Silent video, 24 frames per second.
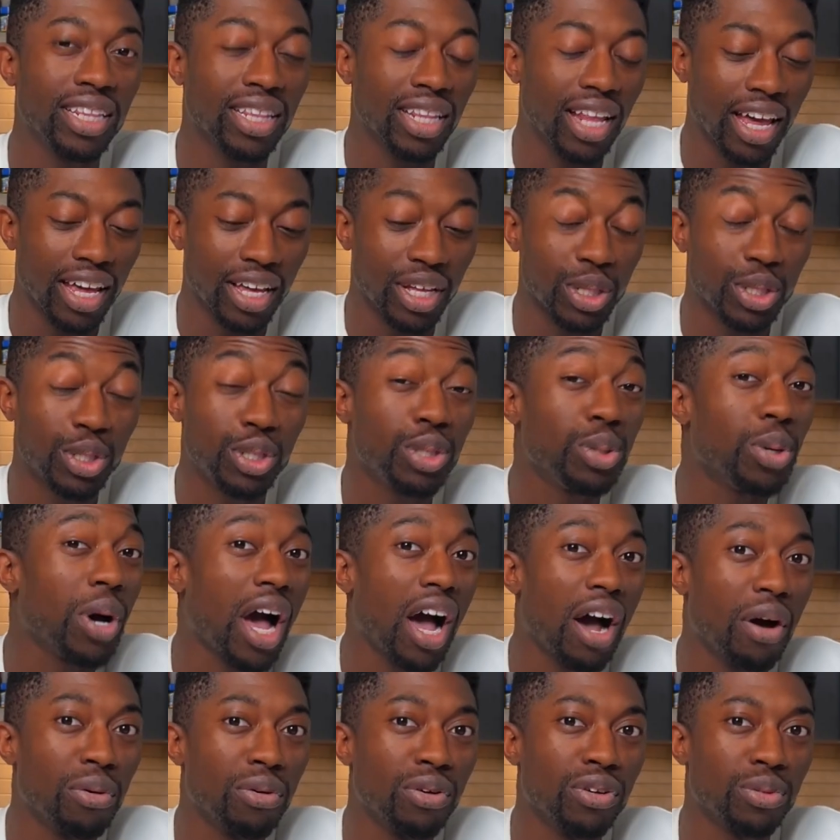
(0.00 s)
like 2
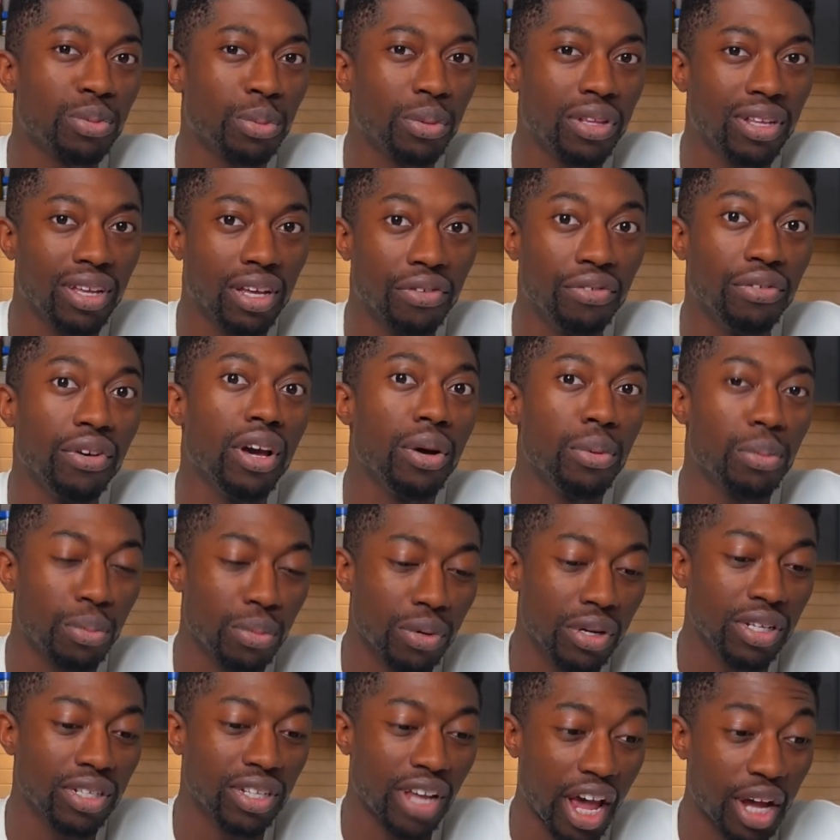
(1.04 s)
hours when the event
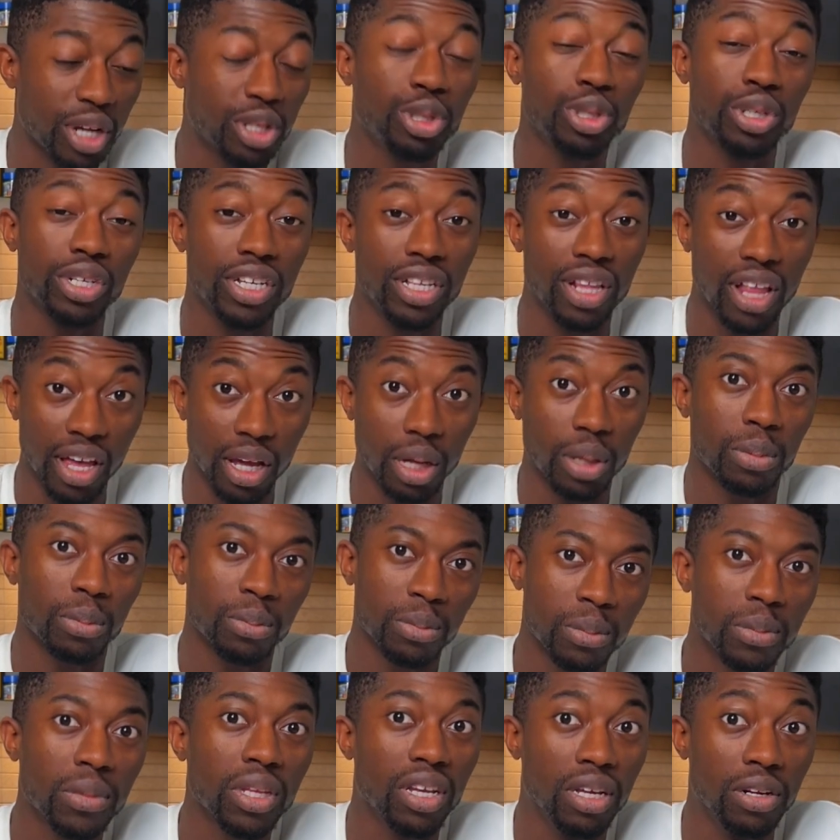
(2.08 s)
was actually like
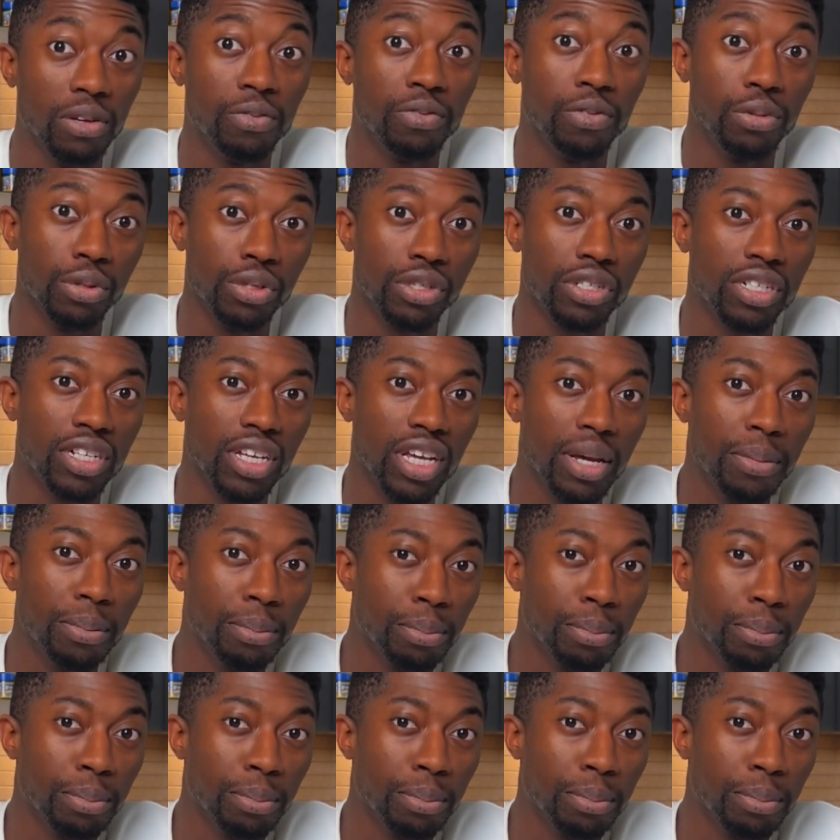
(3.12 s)
in full steam,